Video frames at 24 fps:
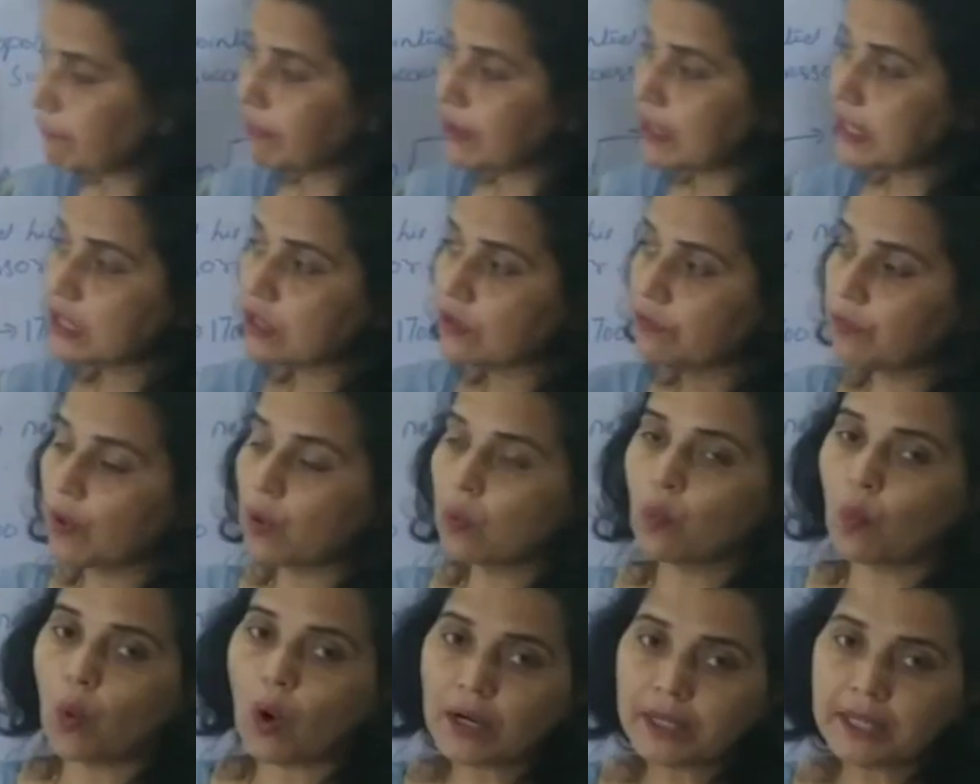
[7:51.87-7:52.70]
first of
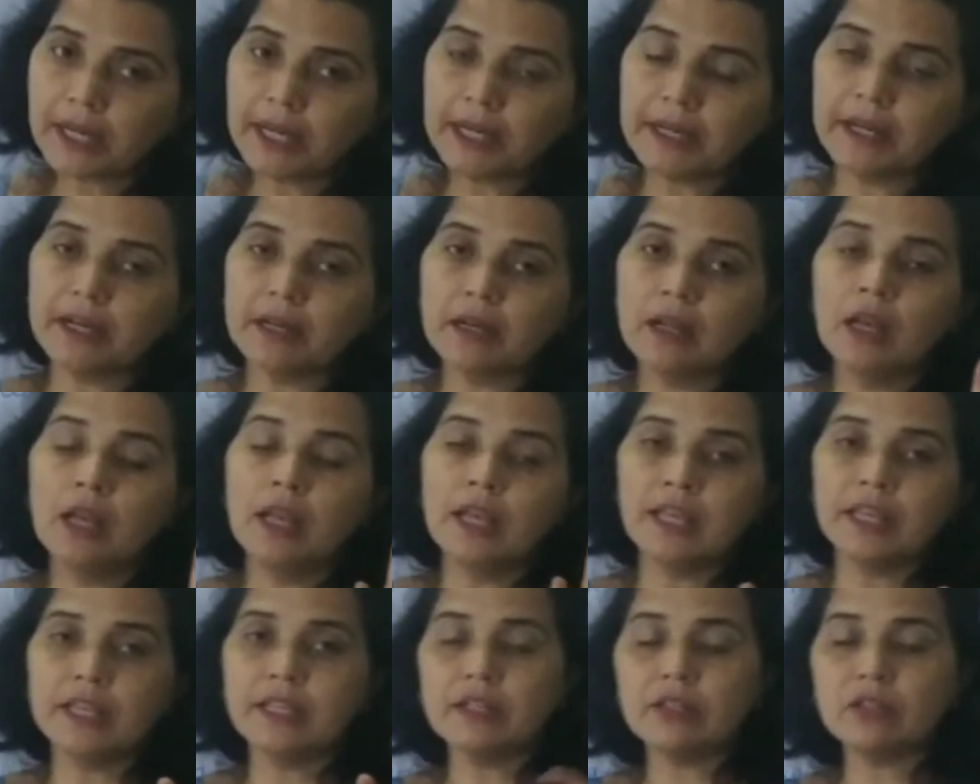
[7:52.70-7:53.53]
all, what he did,
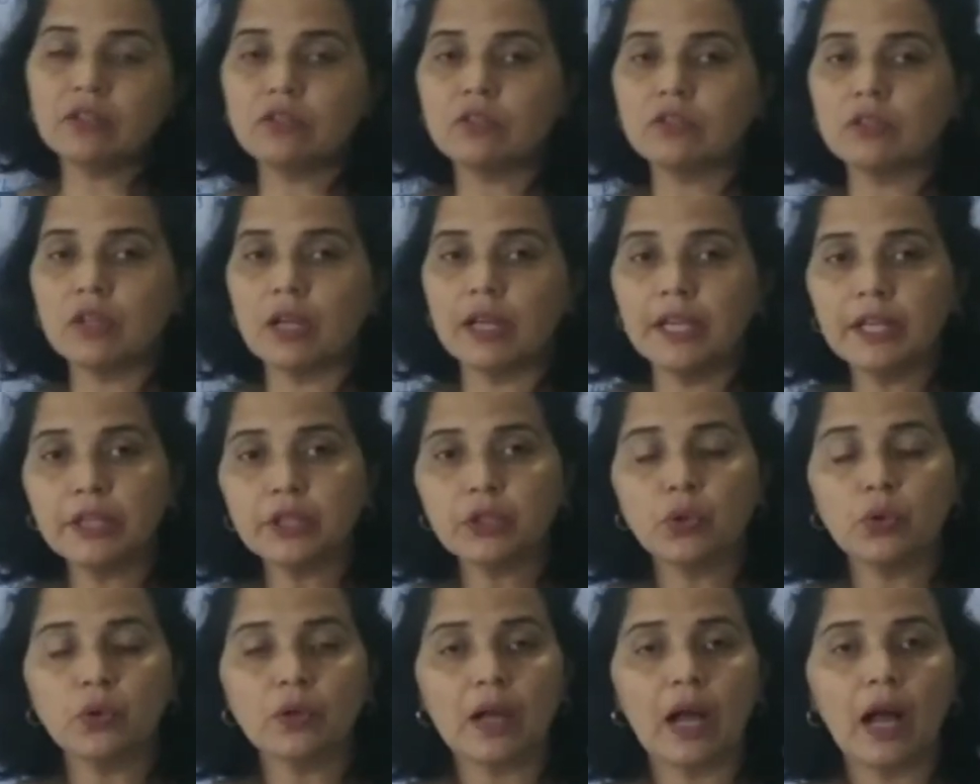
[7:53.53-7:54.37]
he
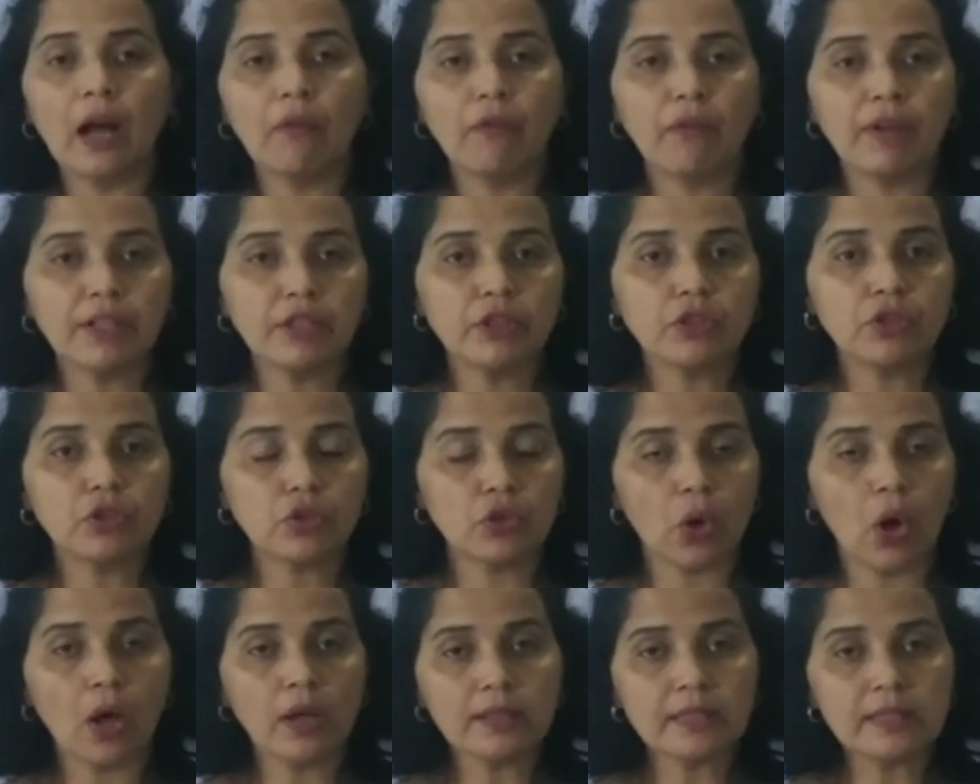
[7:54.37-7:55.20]
took a very
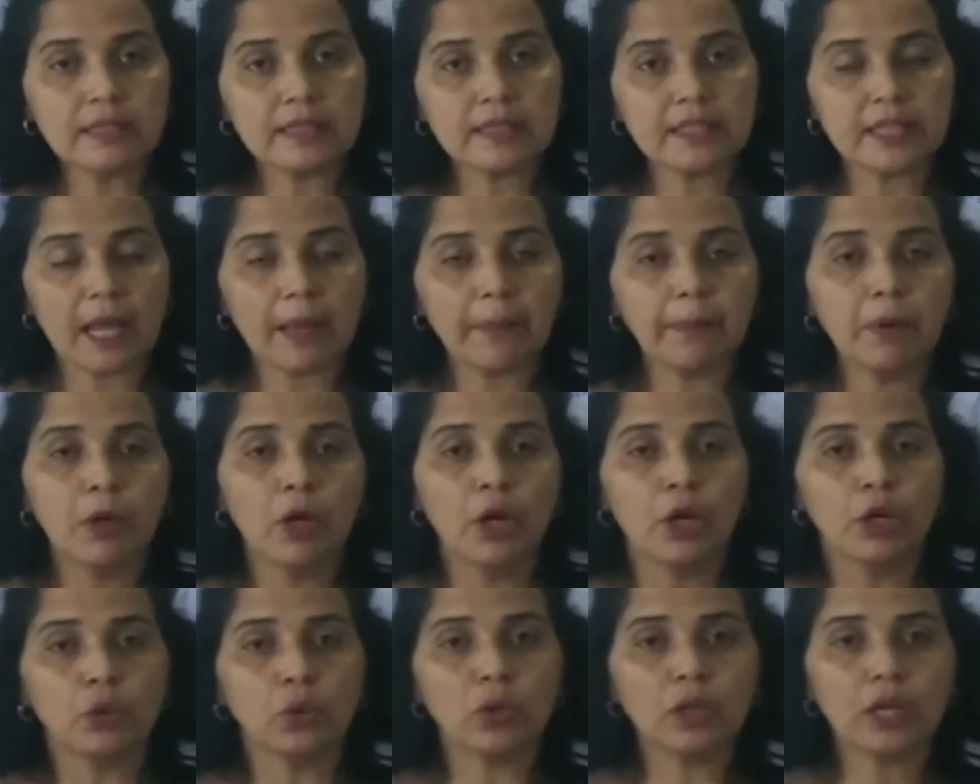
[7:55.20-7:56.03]
strong step
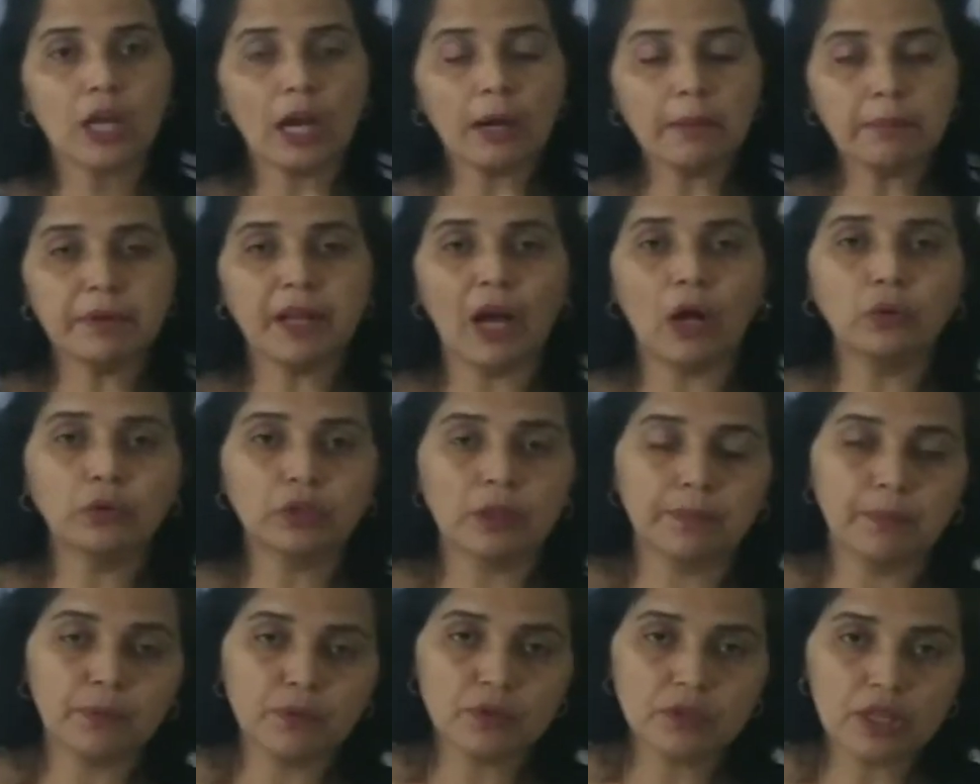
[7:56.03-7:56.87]
to curb down
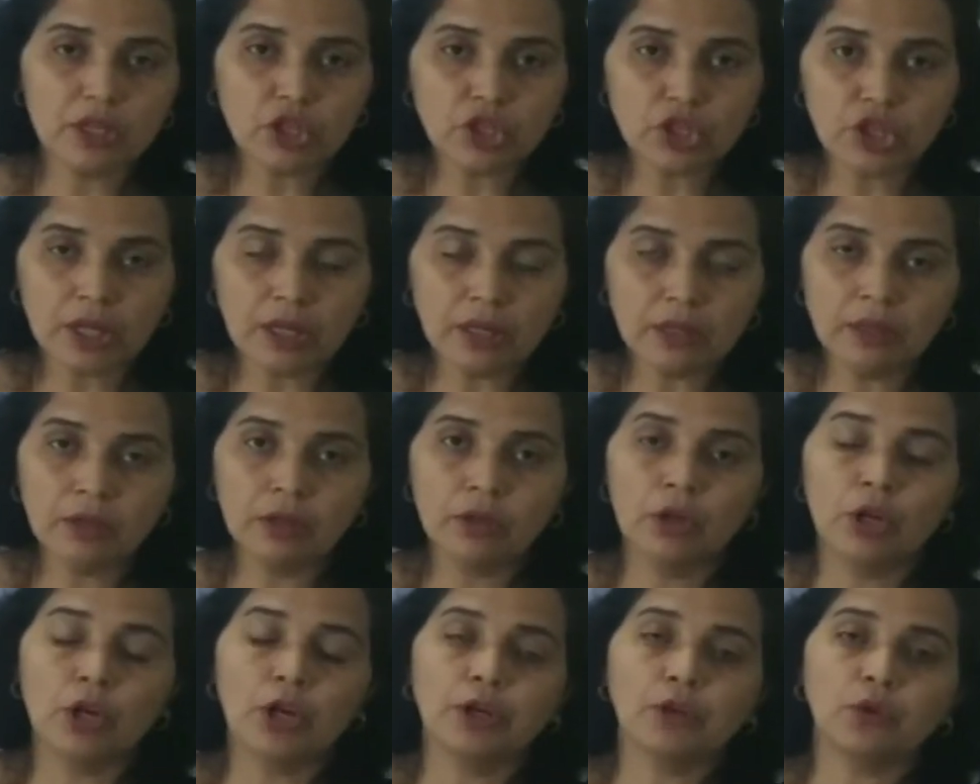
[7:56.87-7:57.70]
the position,
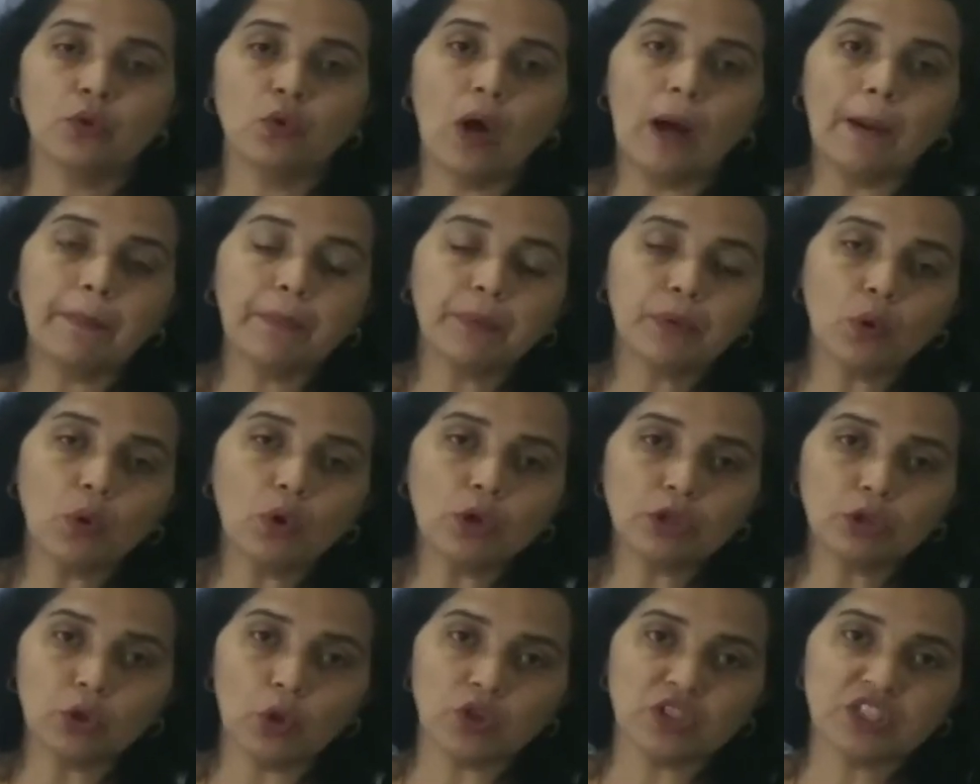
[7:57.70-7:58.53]
to
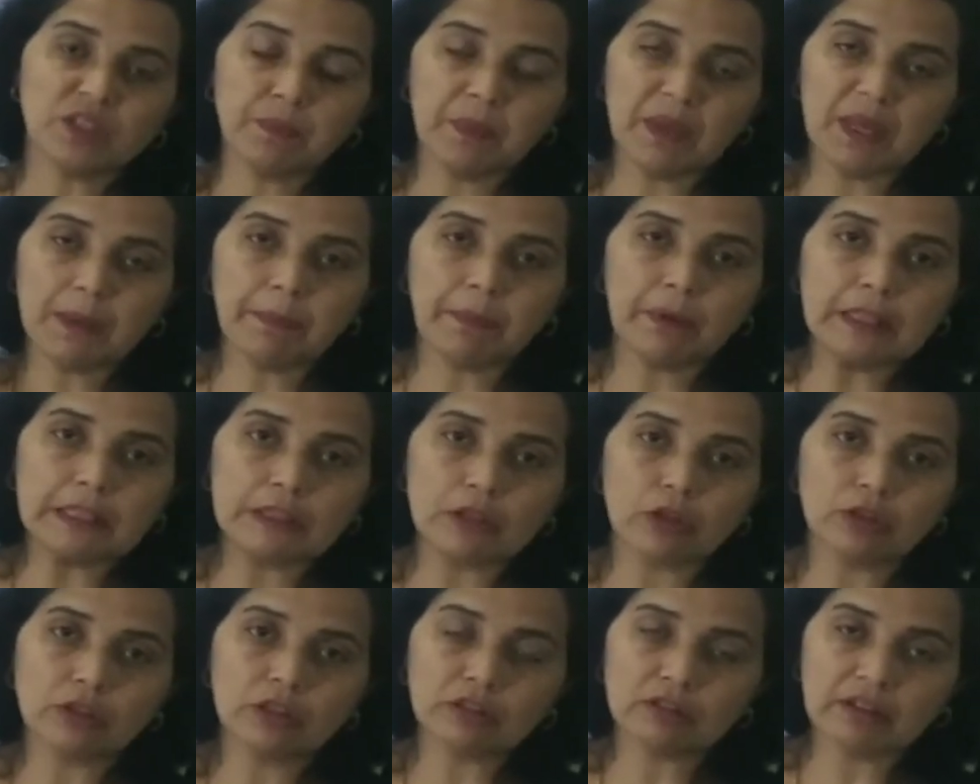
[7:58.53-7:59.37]
uproot those
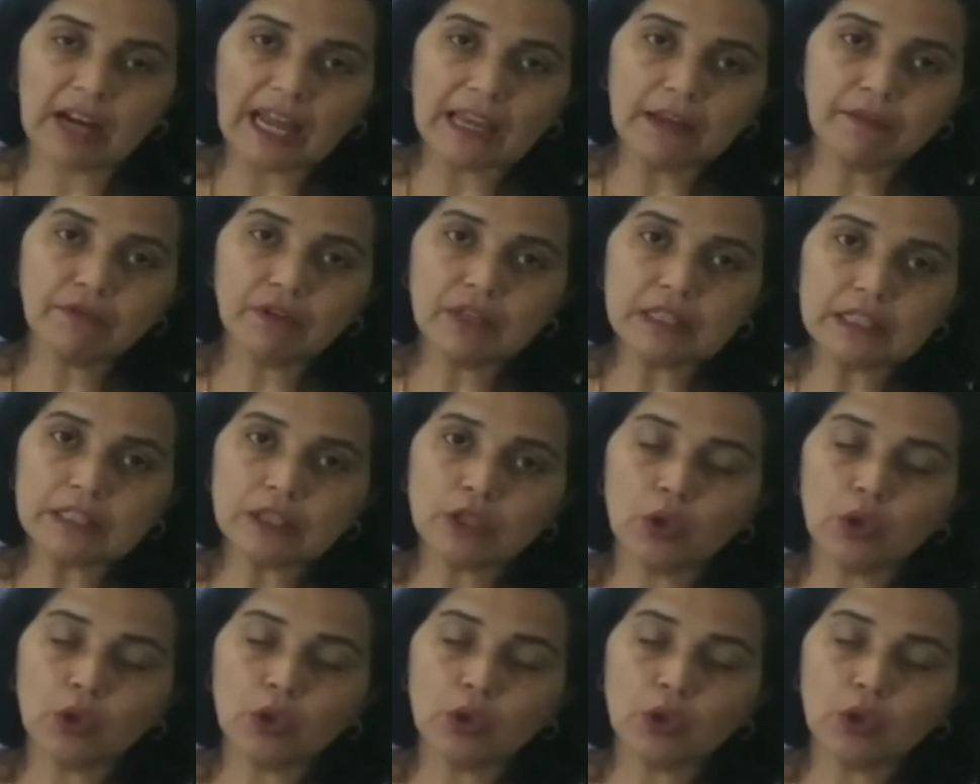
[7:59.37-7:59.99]
peoples or the rivals